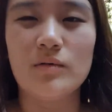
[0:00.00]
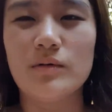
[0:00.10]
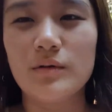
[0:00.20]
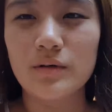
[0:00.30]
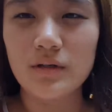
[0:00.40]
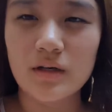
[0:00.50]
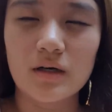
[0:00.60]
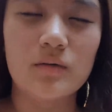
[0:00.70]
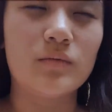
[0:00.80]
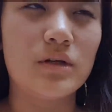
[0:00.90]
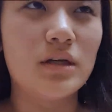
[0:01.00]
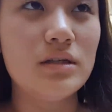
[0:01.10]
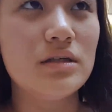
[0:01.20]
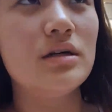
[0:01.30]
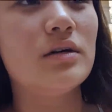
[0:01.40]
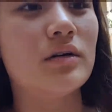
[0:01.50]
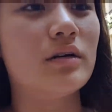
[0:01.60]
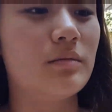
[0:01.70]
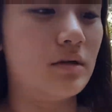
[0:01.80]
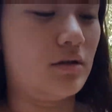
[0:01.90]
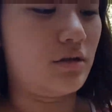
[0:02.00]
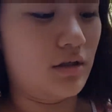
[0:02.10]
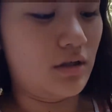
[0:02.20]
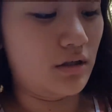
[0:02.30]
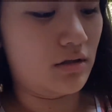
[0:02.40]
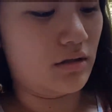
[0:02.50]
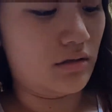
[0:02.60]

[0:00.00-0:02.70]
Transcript: We're, we ended it early because she